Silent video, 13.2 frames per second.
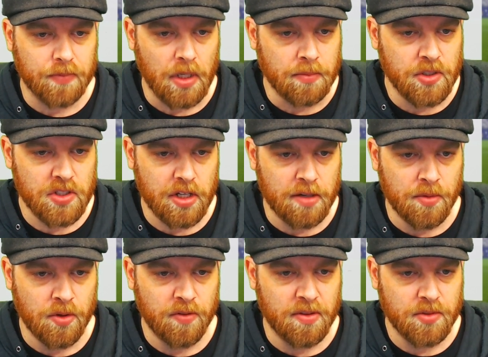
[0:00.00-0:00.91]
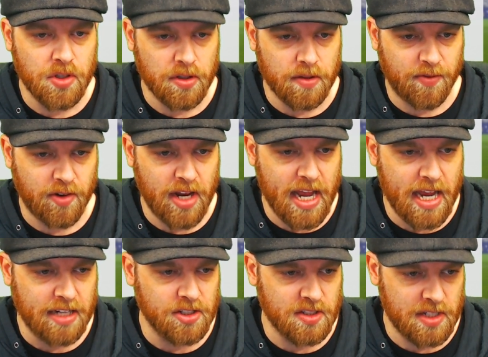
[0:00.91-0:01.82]
I'm just going to move them to the free
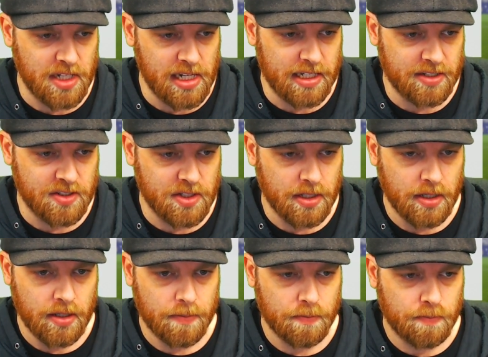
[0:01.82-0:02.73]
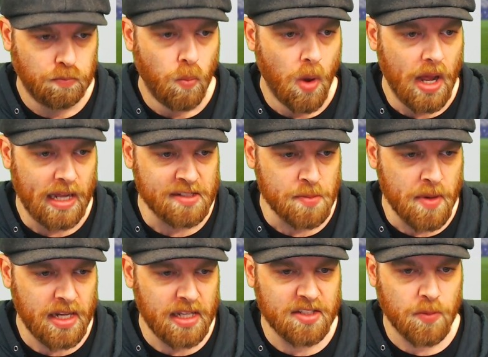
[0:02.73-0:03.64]
agency list, as
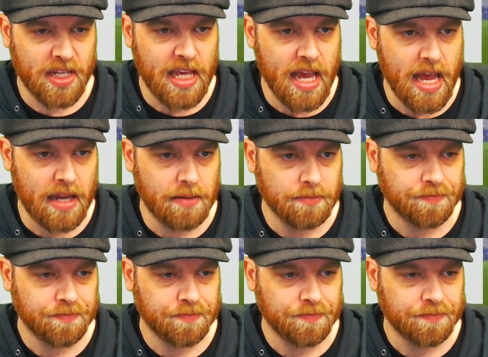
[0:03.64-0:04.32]
many as we can,